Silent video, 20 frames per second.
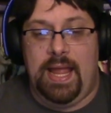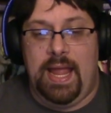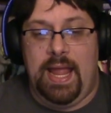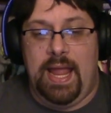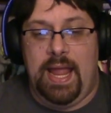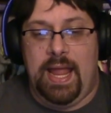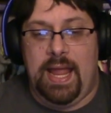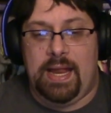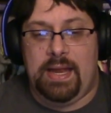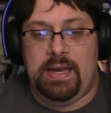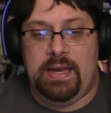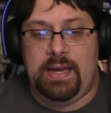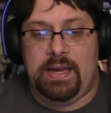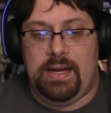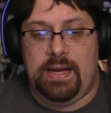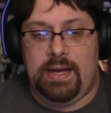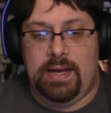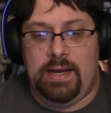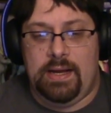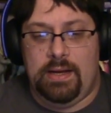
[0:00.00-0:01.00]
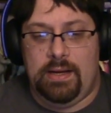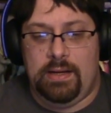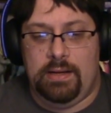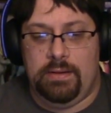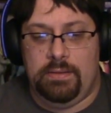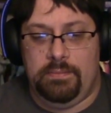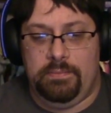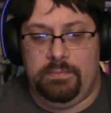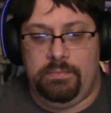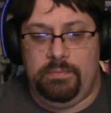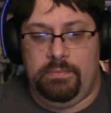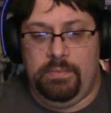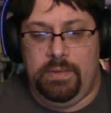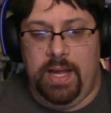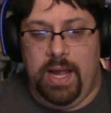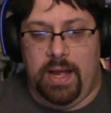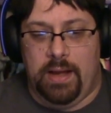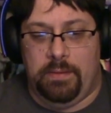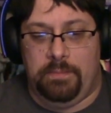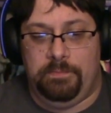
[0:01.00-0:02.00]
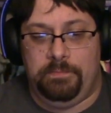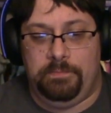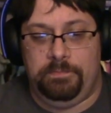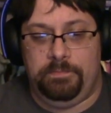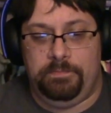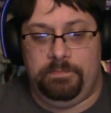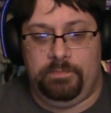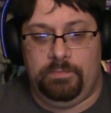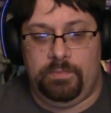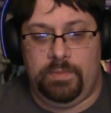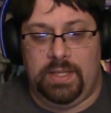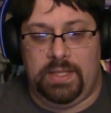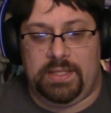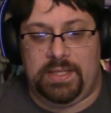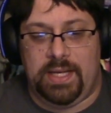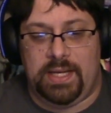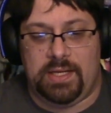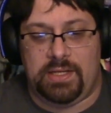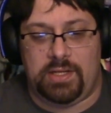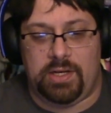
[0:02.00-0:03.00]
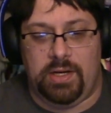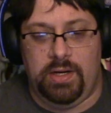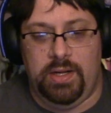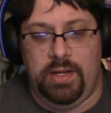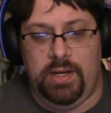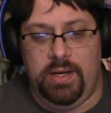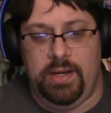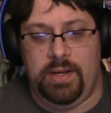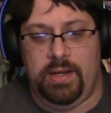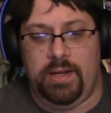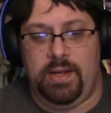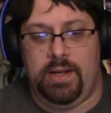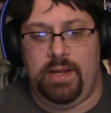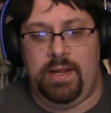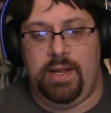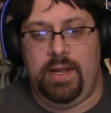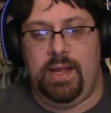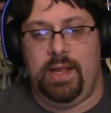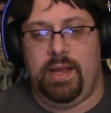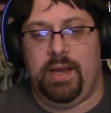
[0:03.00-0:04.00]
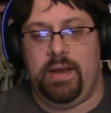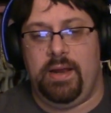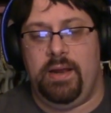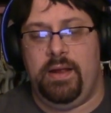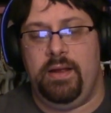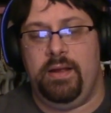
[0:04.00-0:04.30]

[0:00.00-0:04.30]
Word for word: And, uh, yeah, let's get it started in